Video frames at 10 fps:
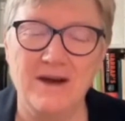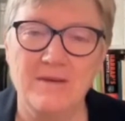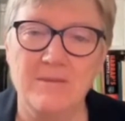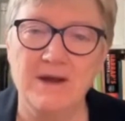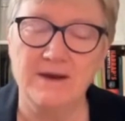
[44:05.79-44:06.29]

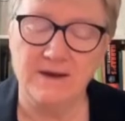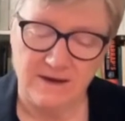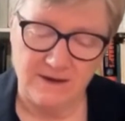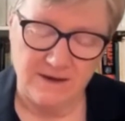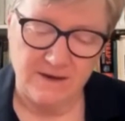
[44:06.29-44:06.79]
But
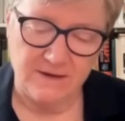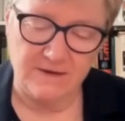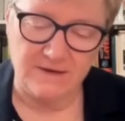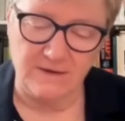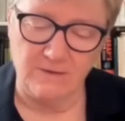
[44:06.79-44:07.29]

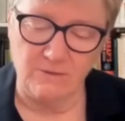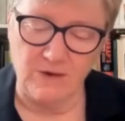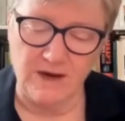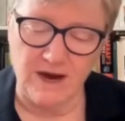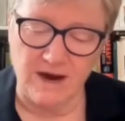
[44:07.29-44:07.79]

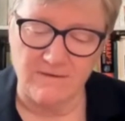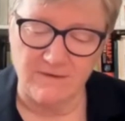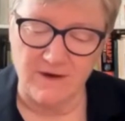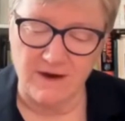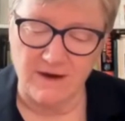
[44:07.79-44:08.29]

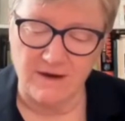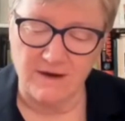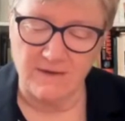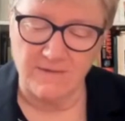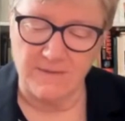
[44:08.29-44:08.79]
recovering
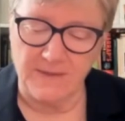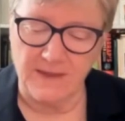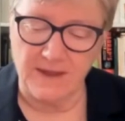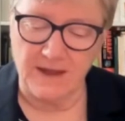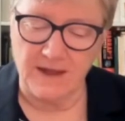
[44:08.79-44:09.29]

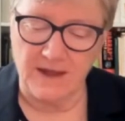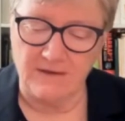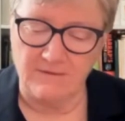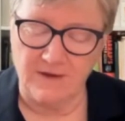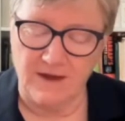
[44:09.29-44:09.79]
at
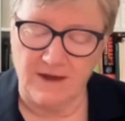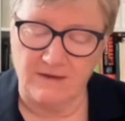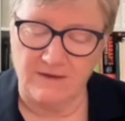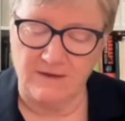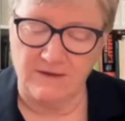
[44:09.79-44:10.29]

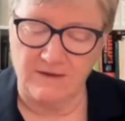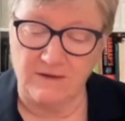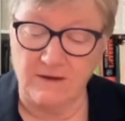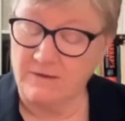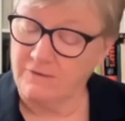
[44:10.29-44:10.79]

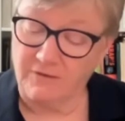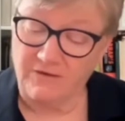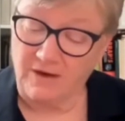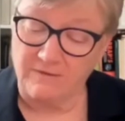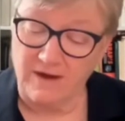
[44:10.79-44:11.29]
the
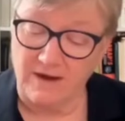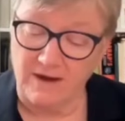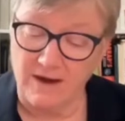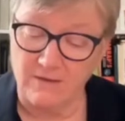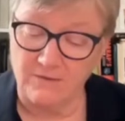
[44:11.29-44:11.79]
Second Vatican
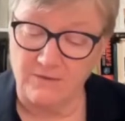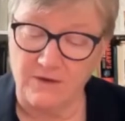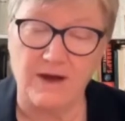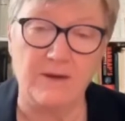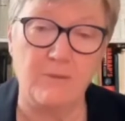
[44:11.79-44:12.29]
Council
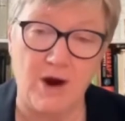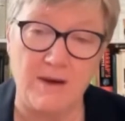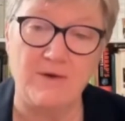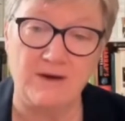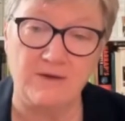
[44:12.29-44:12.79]
a
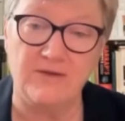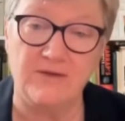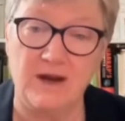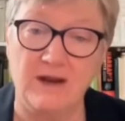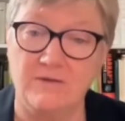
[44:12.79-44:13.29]
proper
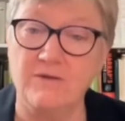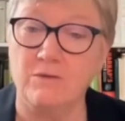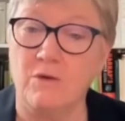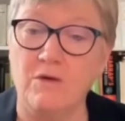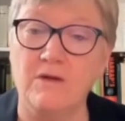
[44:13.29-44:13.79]
understanding of the
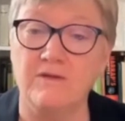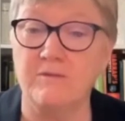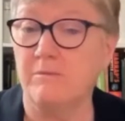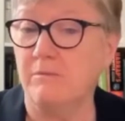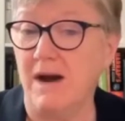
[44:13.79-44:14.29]
role
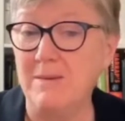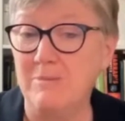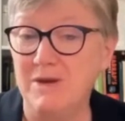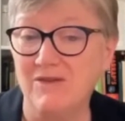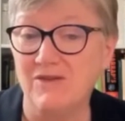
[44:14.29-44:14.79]
of my
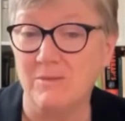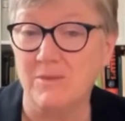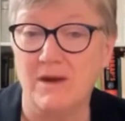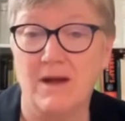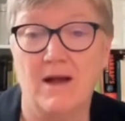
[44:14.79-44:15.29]
bishop
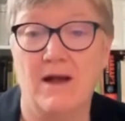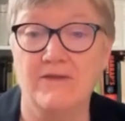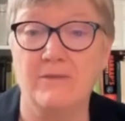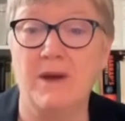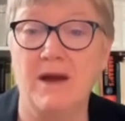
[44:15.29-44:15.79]
as a
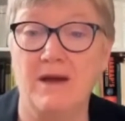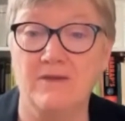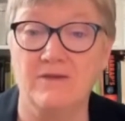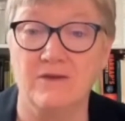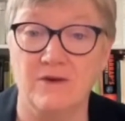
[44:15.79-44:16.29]

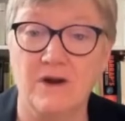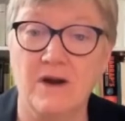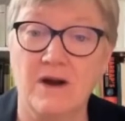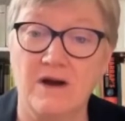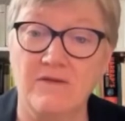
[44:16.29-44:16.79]
pastor
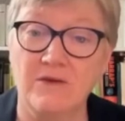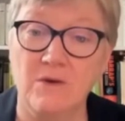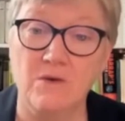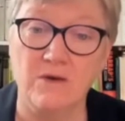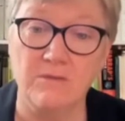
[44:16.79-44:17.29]
of a
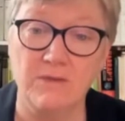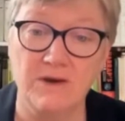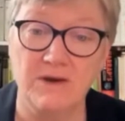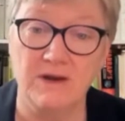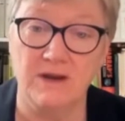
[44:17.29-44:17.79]
local
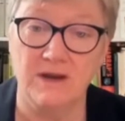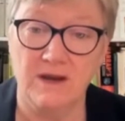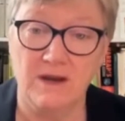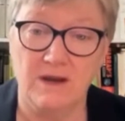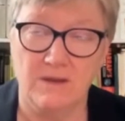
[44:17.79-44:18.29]
community
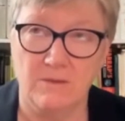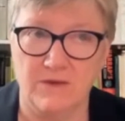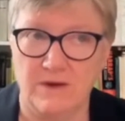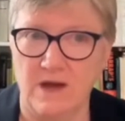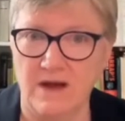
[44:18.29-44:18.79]
with a
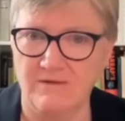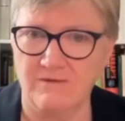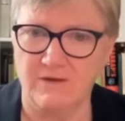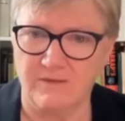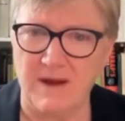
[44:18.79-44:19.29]
lot of
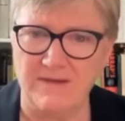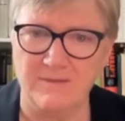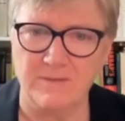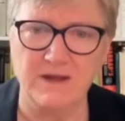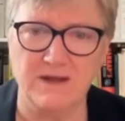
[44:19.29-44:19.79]

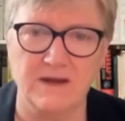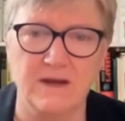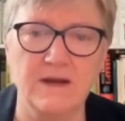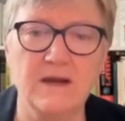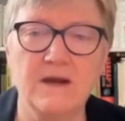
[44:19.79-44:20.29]

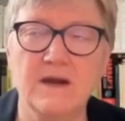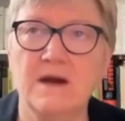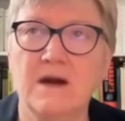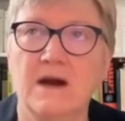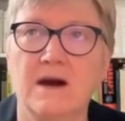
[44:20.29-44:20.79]
responsibility.
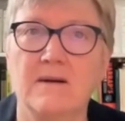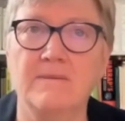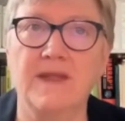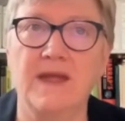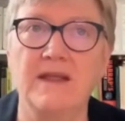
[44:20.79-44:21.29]

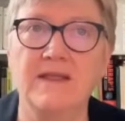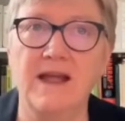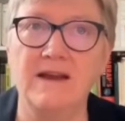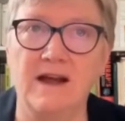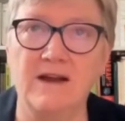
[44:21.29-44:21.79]
And
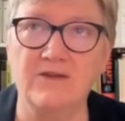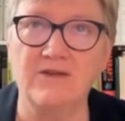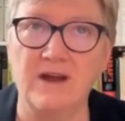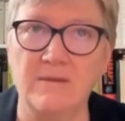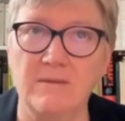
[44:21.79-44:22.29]
to
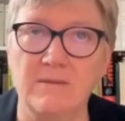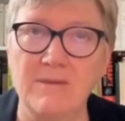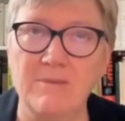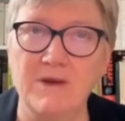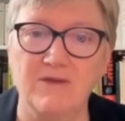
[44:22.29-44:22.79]
understand, my
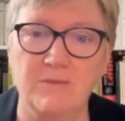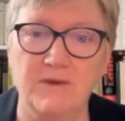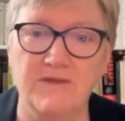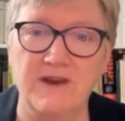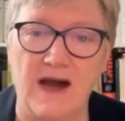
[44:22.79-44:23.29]
bishop
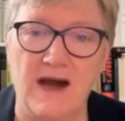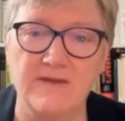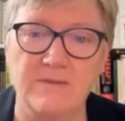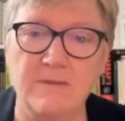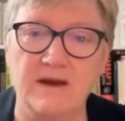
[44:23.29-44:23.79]
is not the
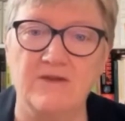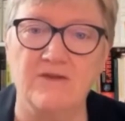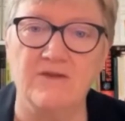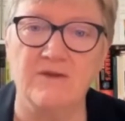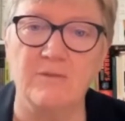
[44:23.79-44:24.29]
manager
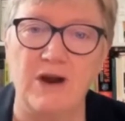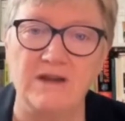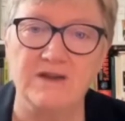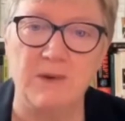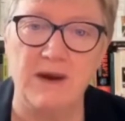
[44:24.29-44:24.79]
of a
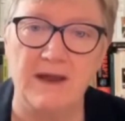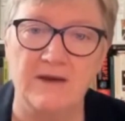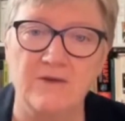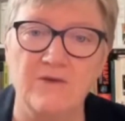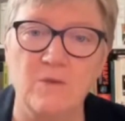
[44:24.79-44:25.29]
branch plant
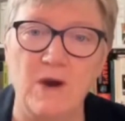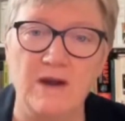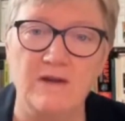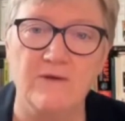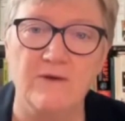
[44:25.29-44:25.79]
who's waiting
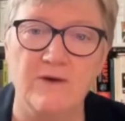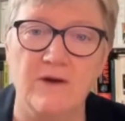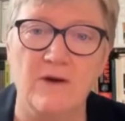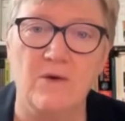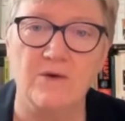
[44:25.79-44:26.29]
for
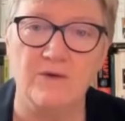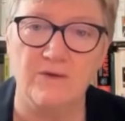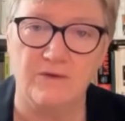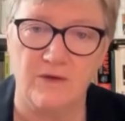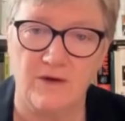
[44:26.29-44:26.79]

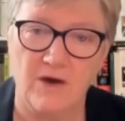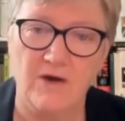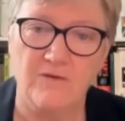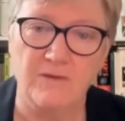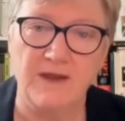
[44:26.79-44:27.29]
orders
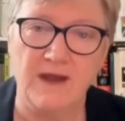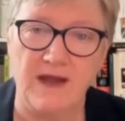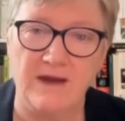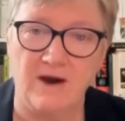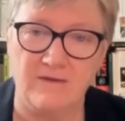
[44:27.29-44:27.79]
from the head
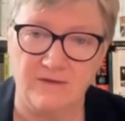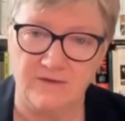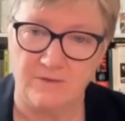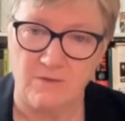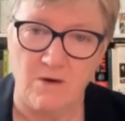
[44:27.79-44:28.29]
office in
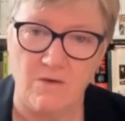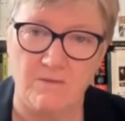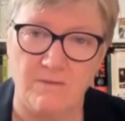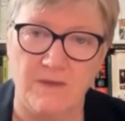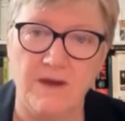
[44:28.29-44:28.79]

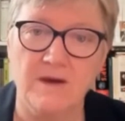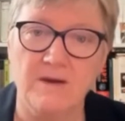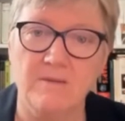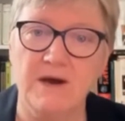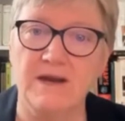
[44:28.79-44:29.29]
Rome,
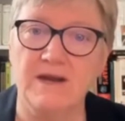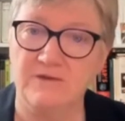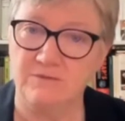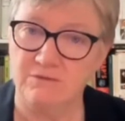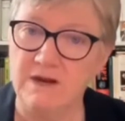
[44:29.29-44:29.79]
but he's
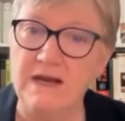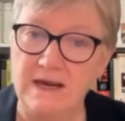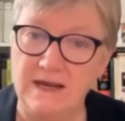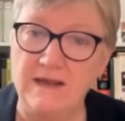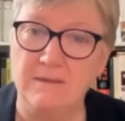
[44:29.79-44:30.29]

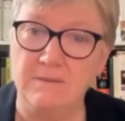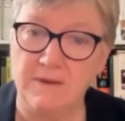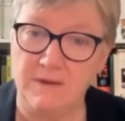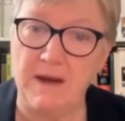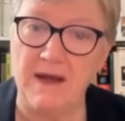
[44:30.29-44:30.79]
really the
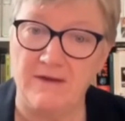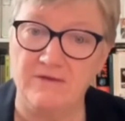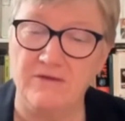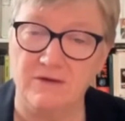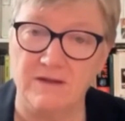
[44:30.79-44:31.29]

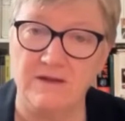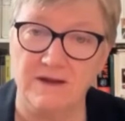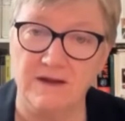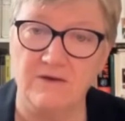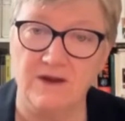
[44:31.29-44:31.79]
pastor and the
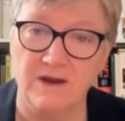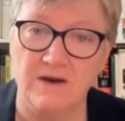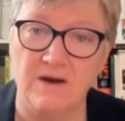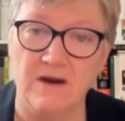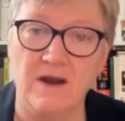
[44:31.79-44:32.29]
leader here.